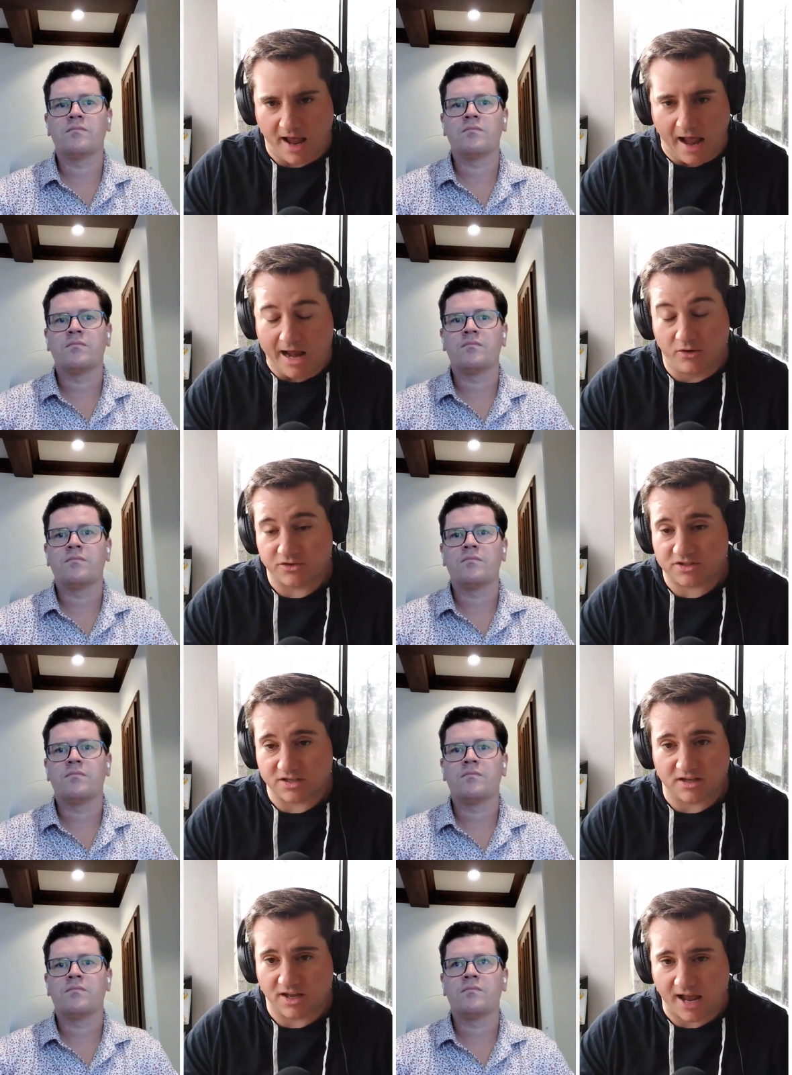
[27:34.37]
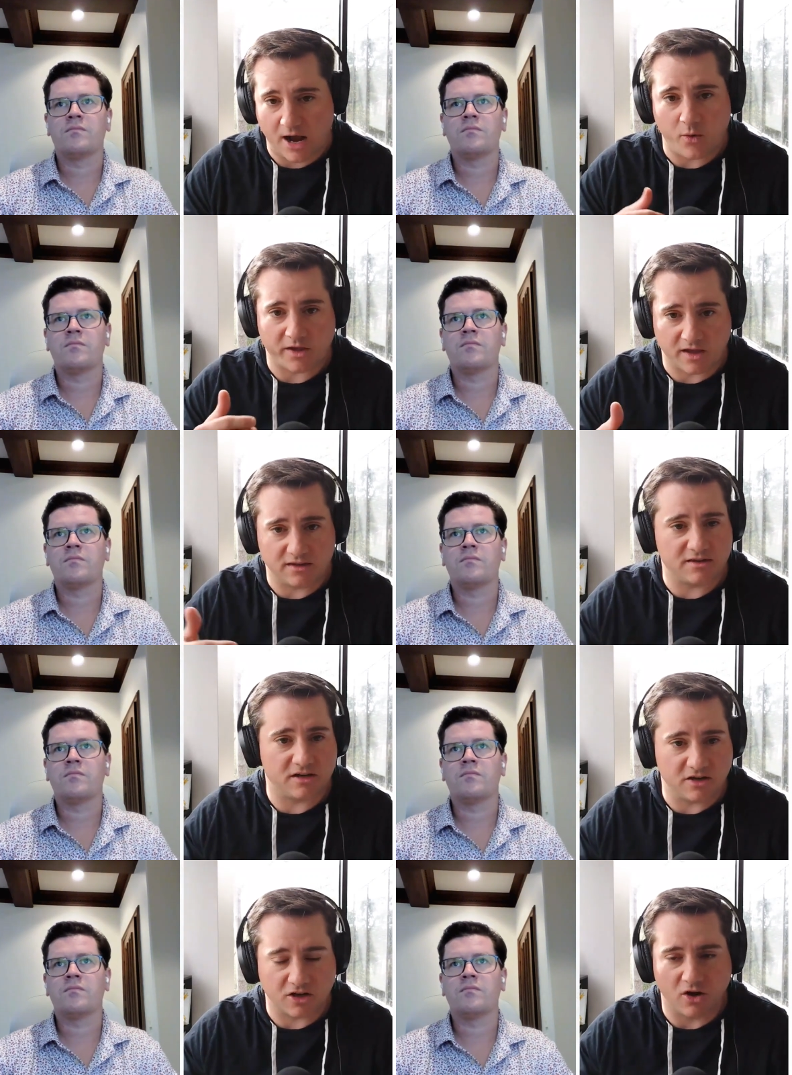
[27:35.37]
Speaker 1: I don't see how it can
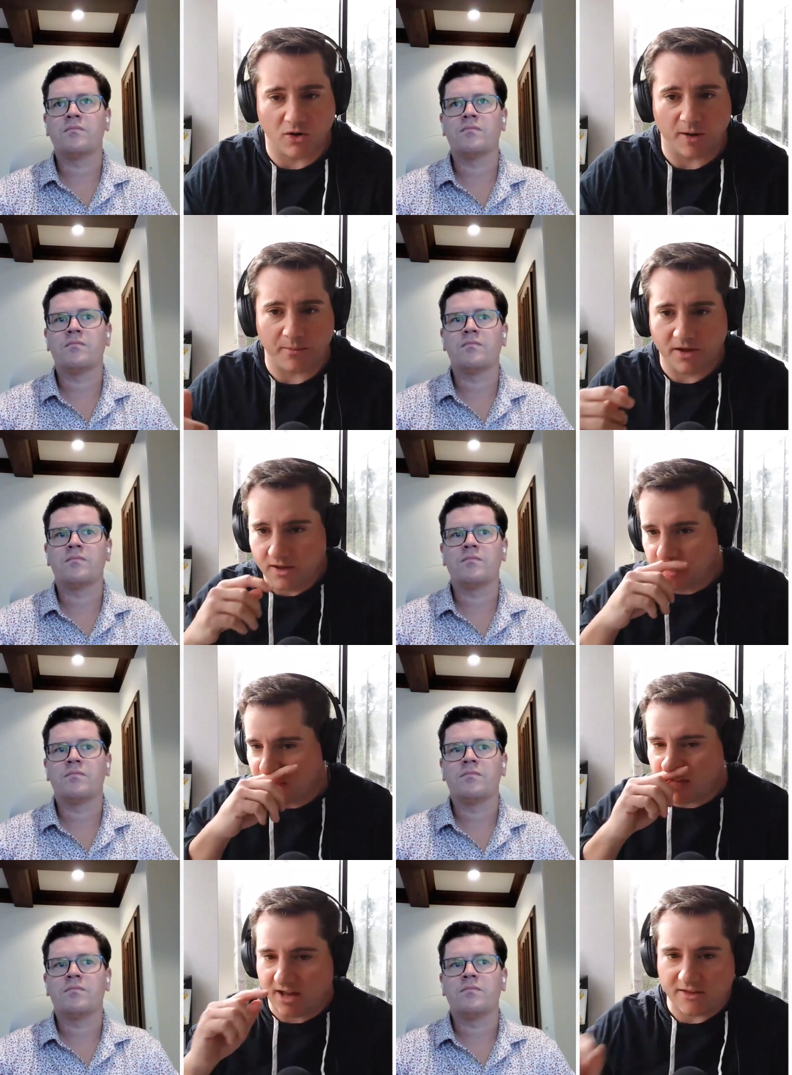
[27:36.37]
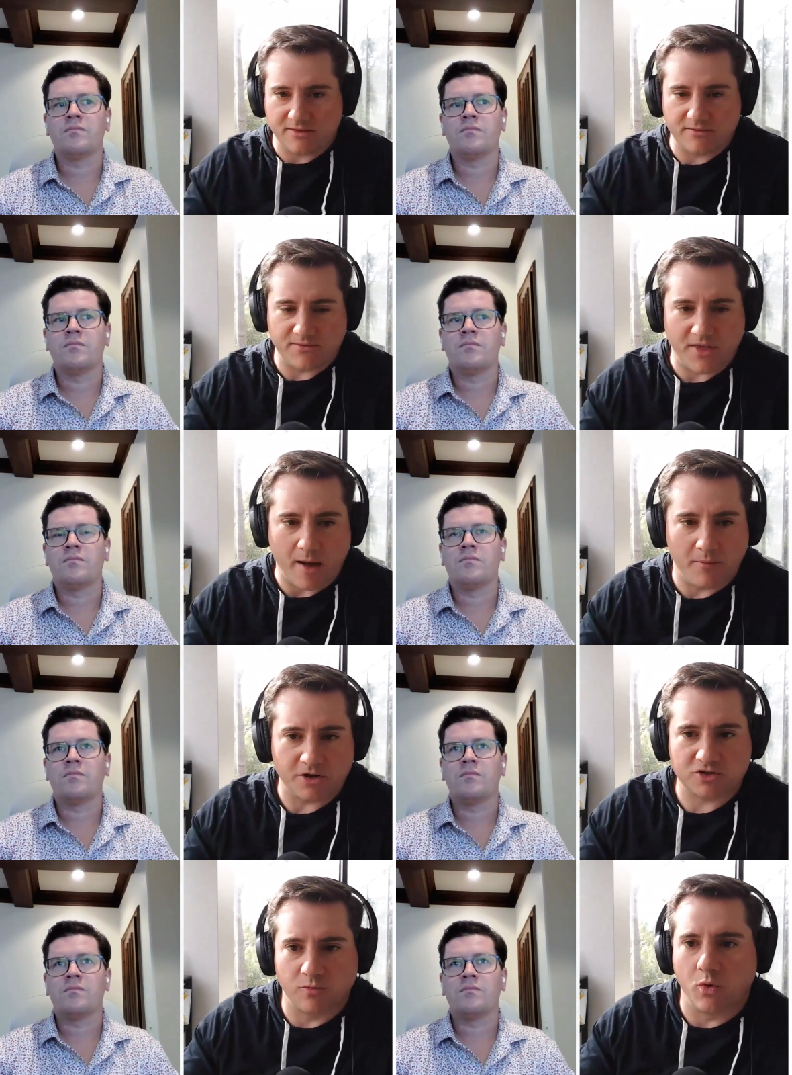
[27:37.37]
continue to go up uh, that
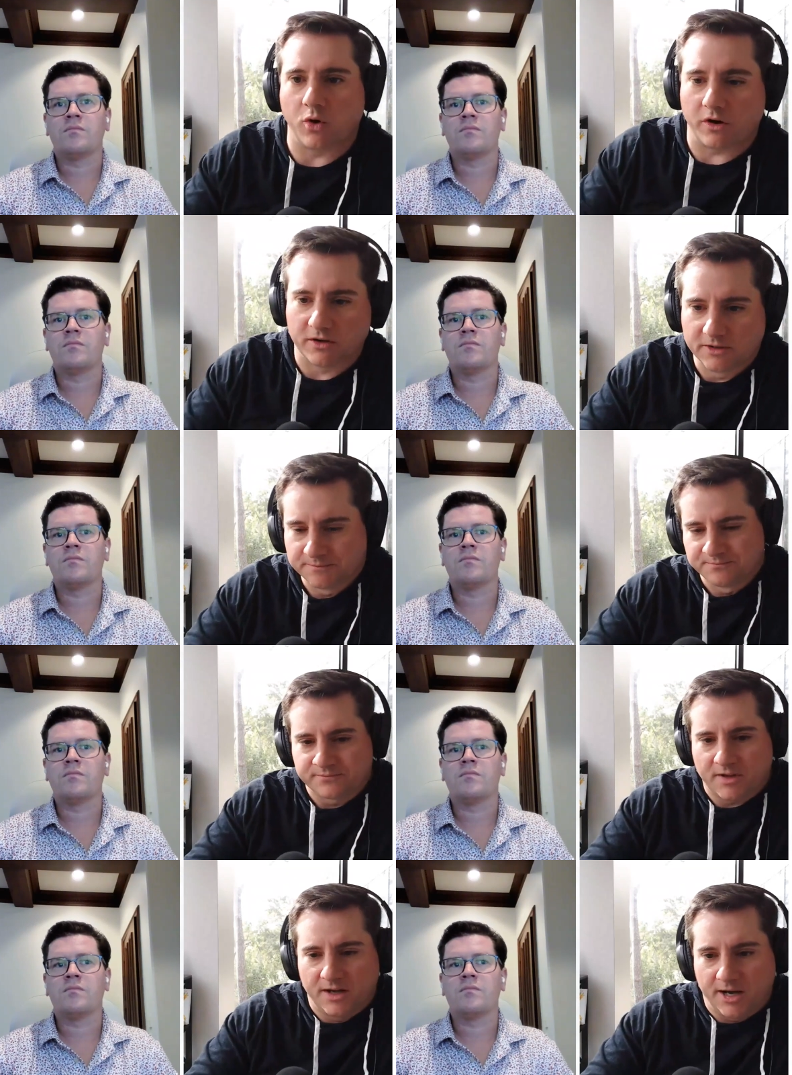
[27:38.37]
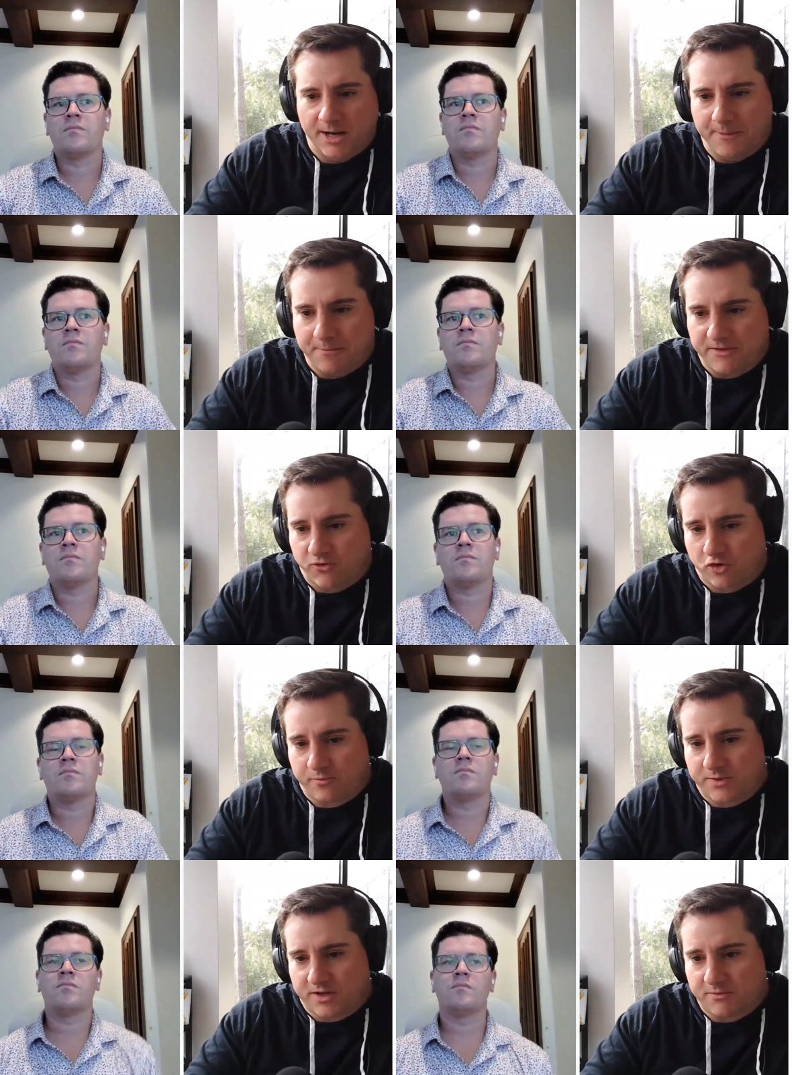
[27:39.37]
much more um, before
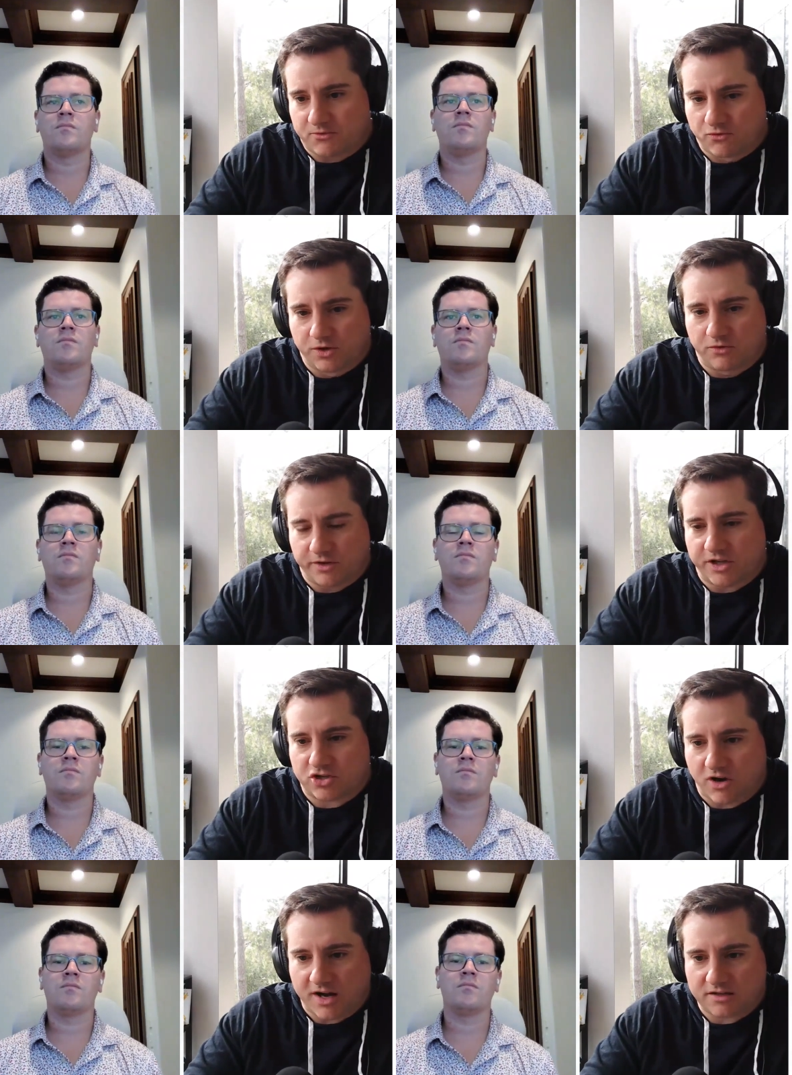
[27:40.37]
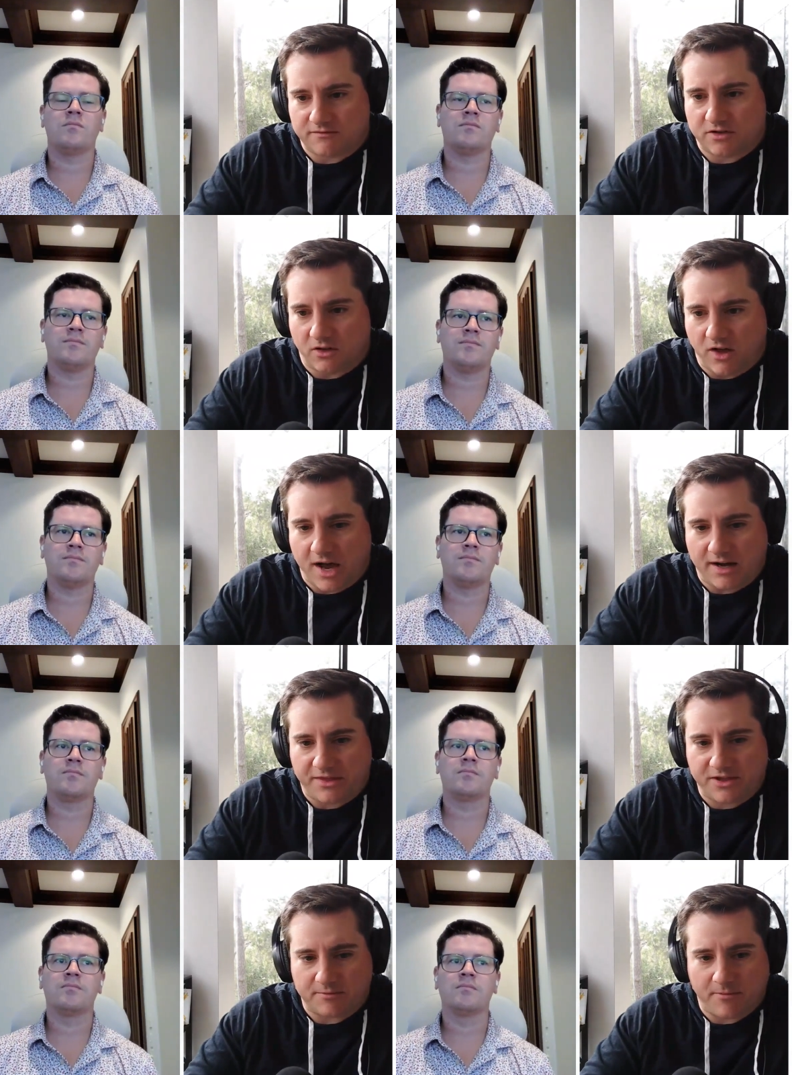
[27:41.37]
it becomes really, really attractive to a lot. I
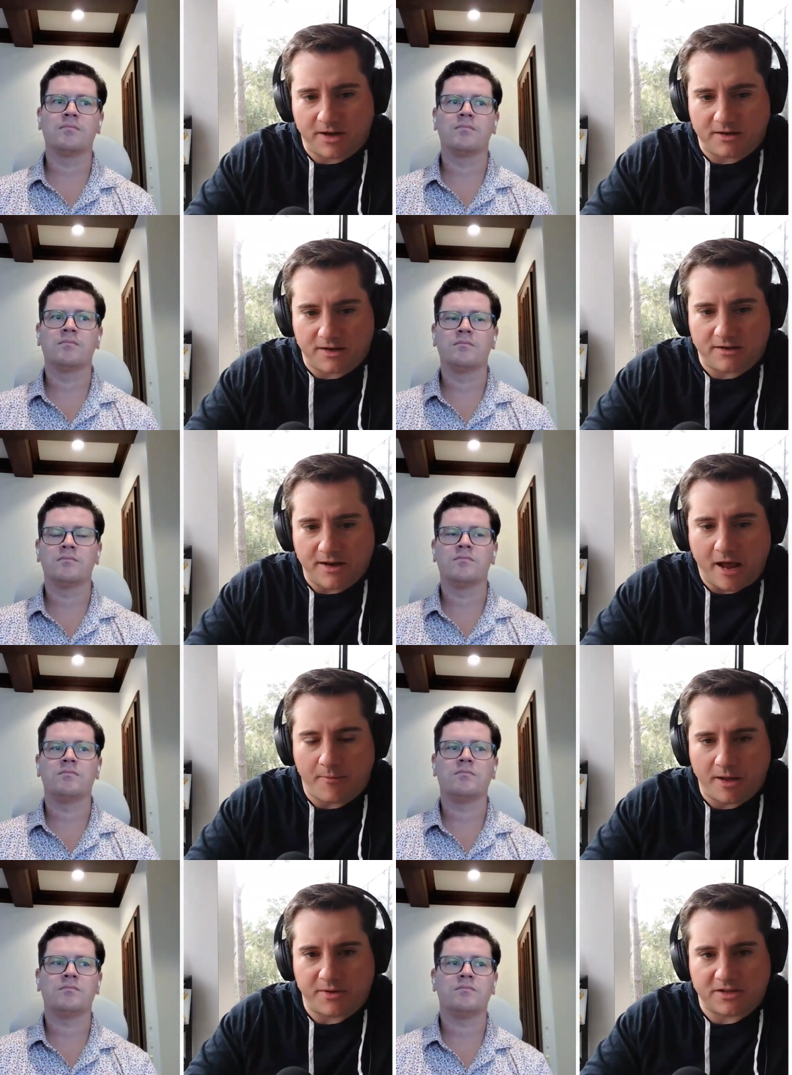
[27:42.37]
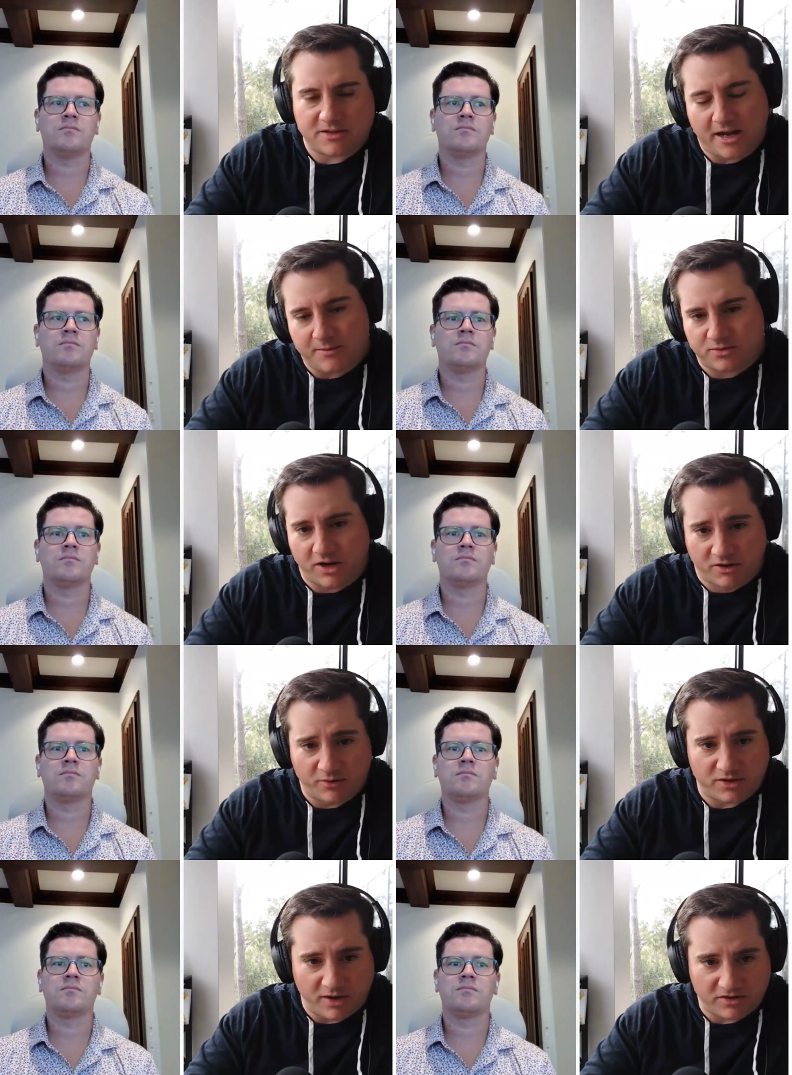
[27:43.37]
think might now might be the time. So I agree
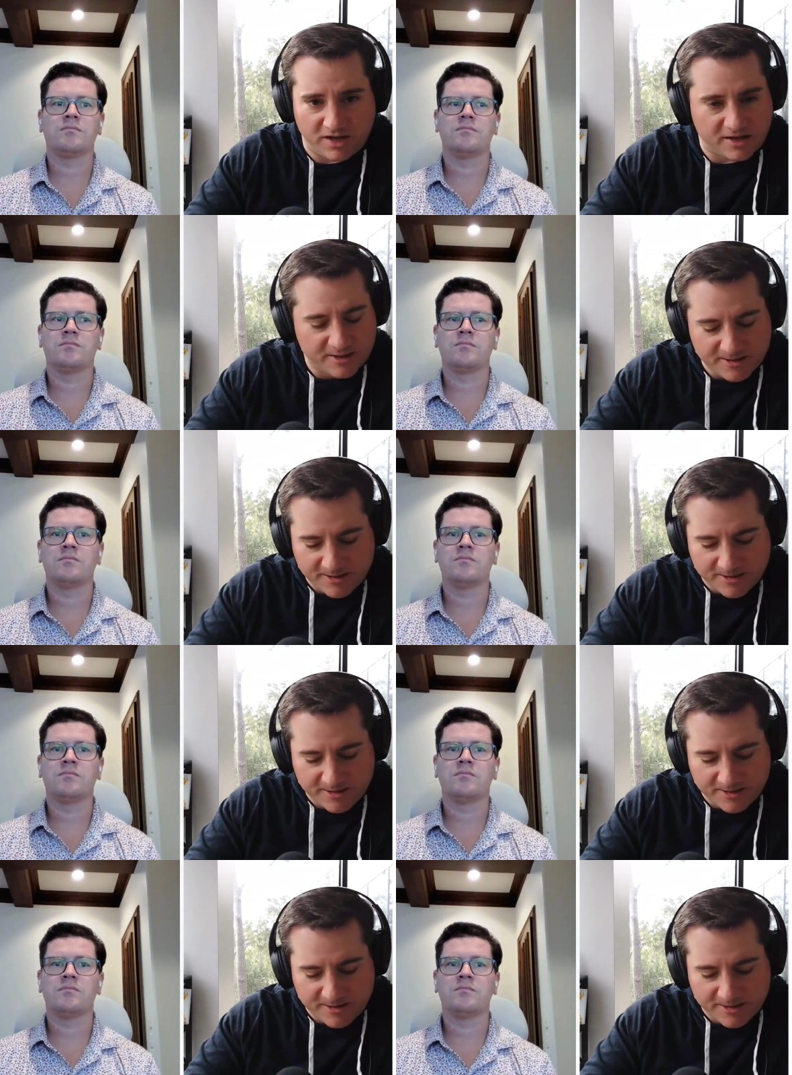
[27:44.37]
with you. I think